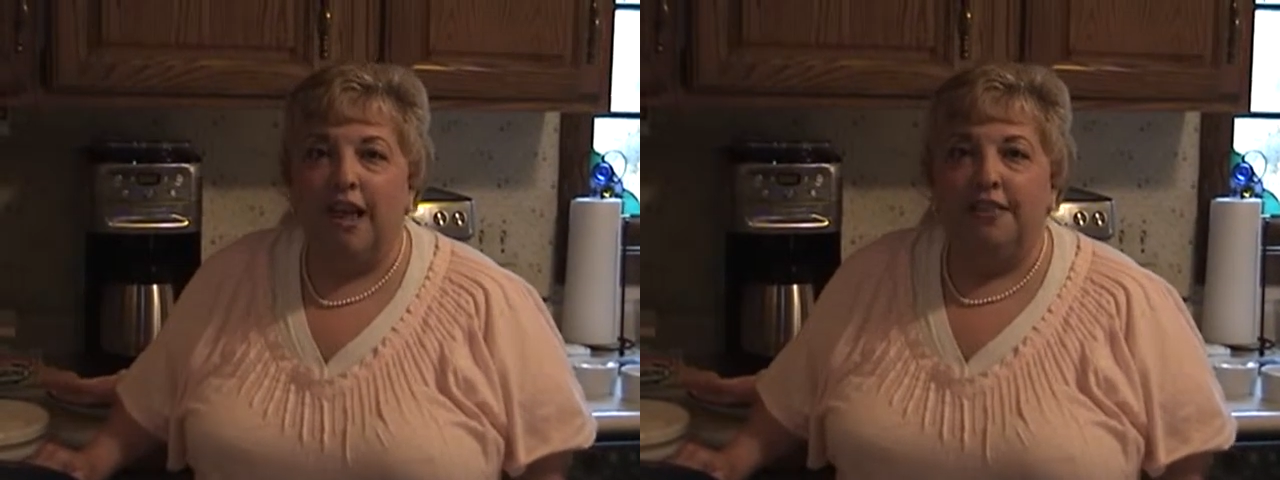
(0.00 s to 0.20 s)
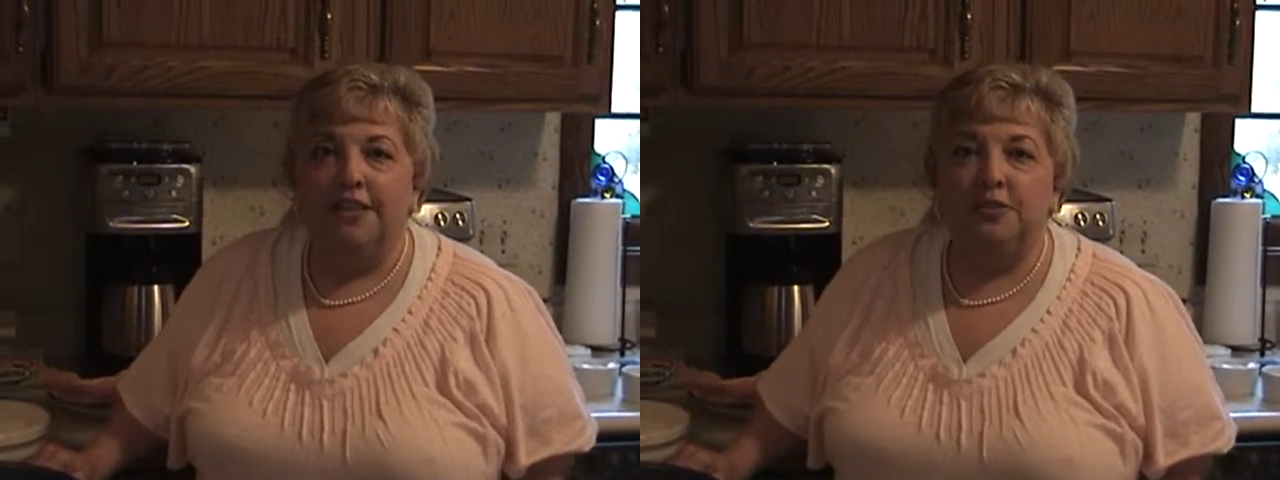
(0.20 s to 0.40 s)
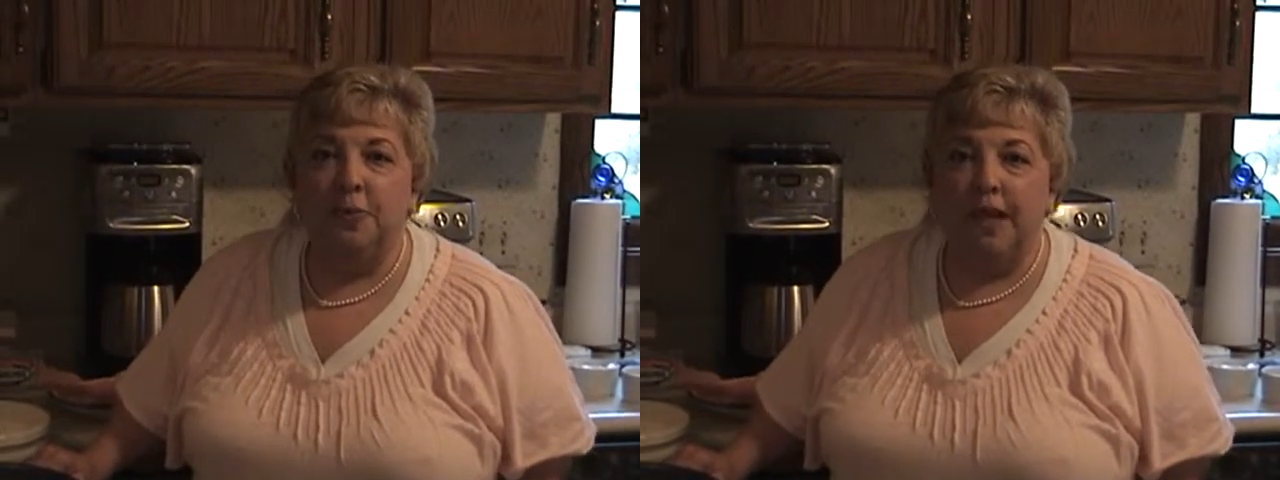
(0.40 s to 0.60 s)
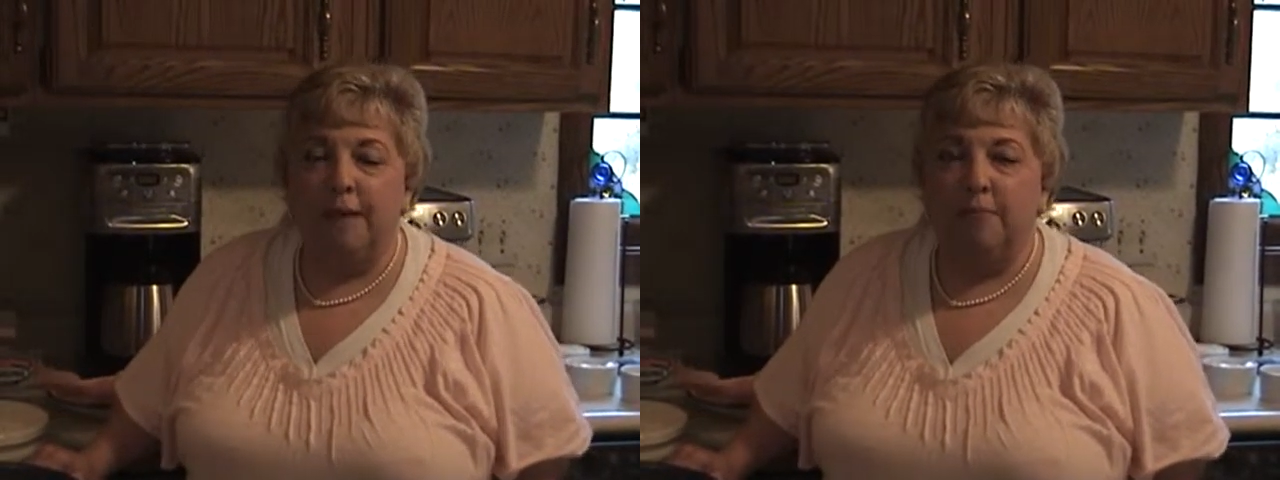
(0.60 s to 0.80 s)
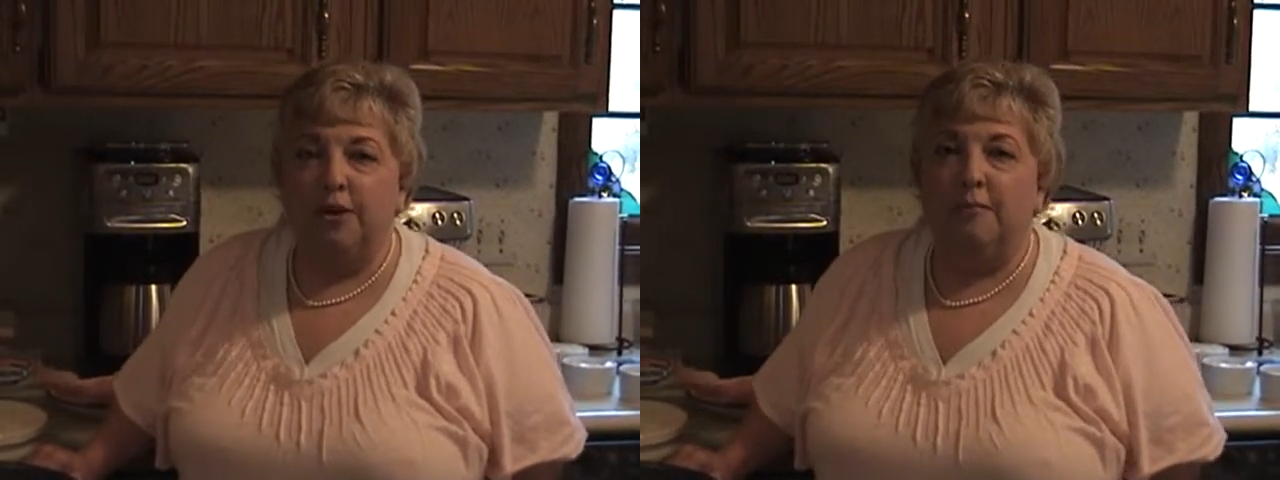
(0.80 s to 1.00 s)
This week
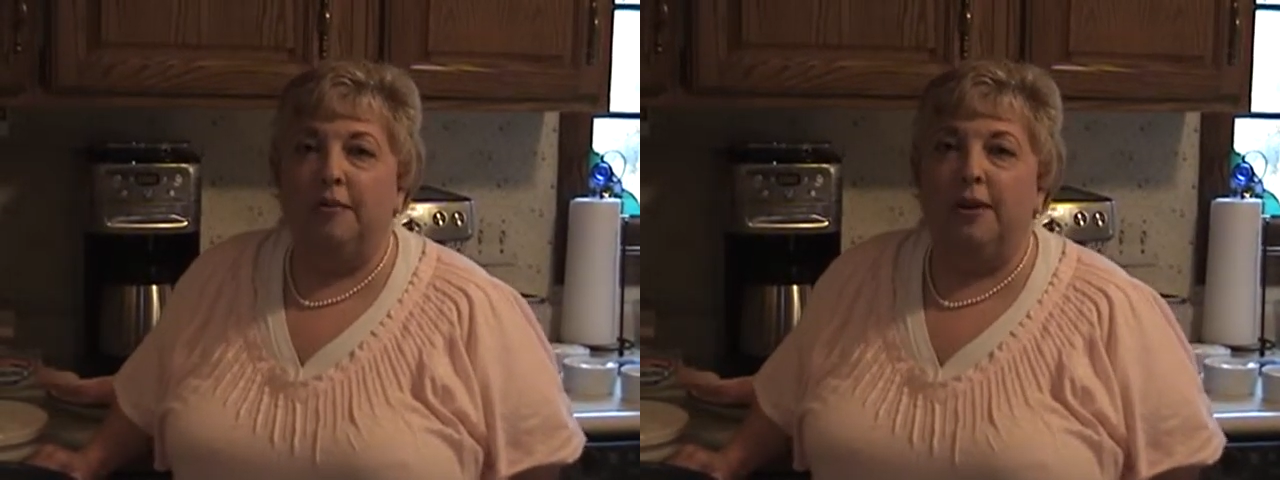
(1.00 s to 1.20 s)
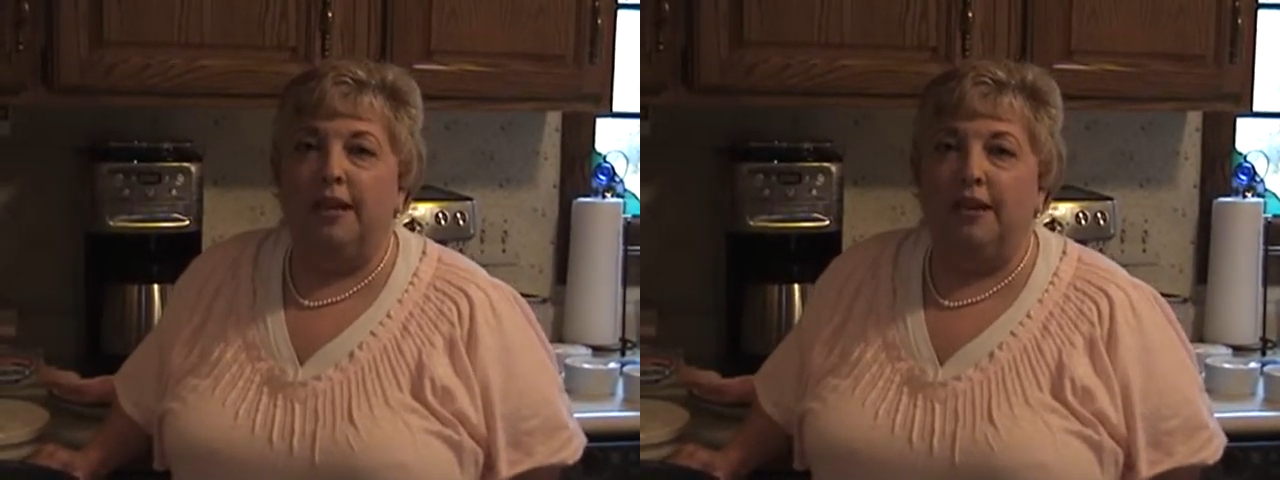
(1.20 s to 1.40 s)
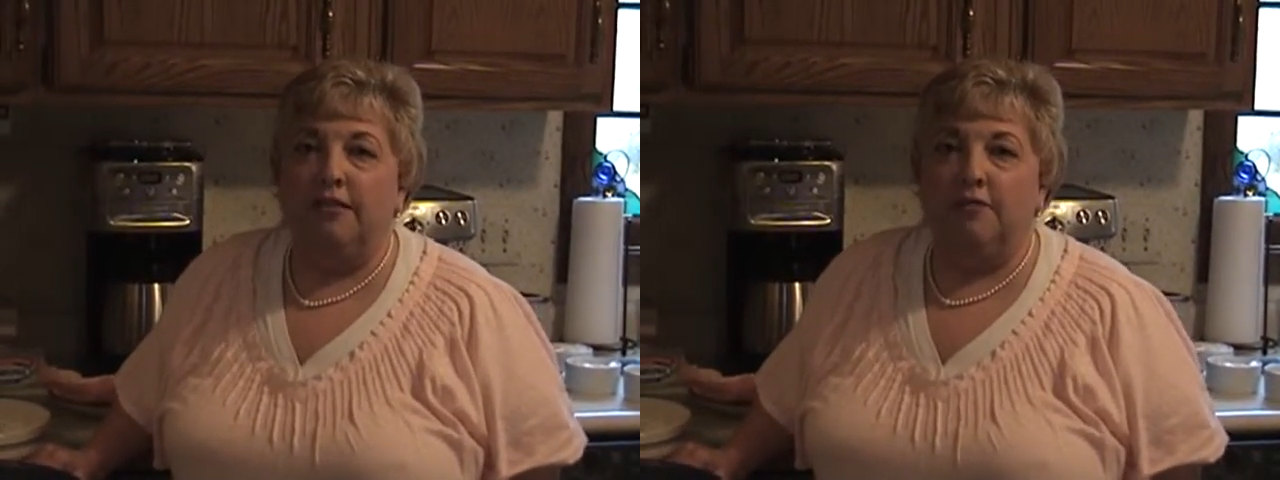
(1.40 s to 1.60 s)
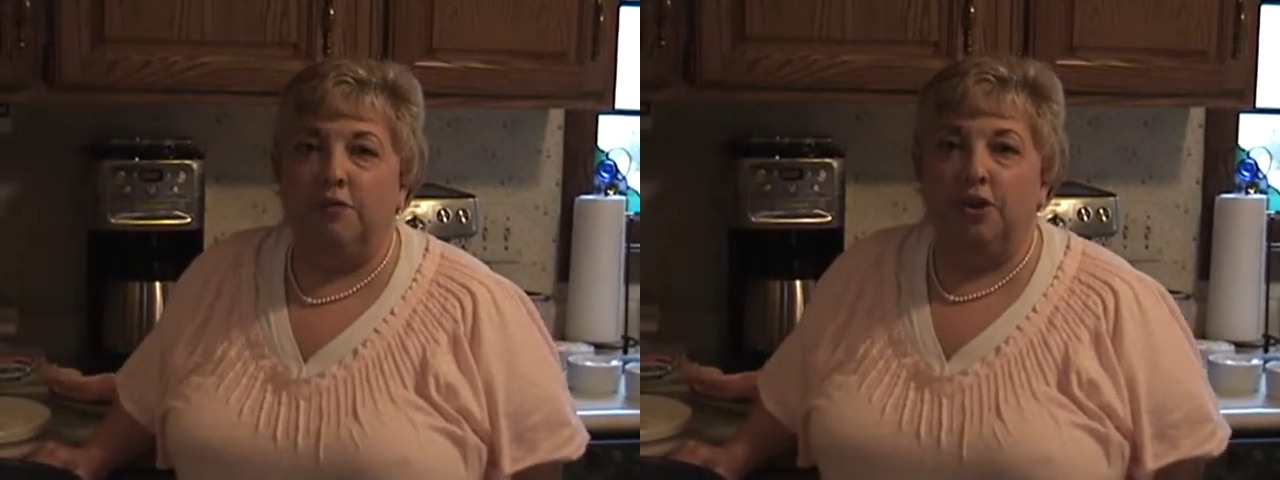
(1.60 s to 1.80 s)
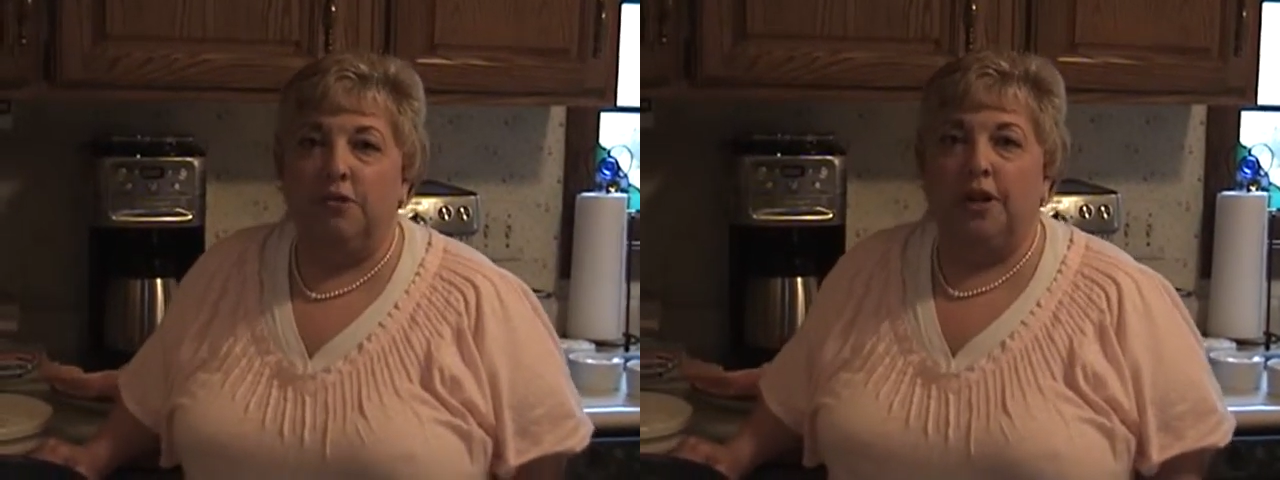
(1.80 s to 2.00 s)
I'm going to be making
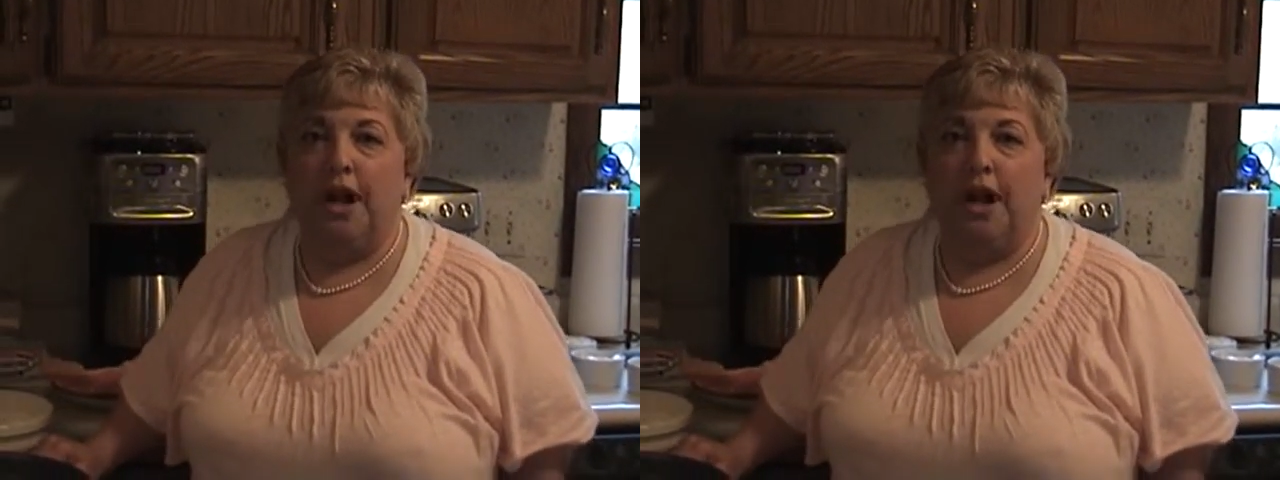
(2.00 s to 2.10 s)
for you an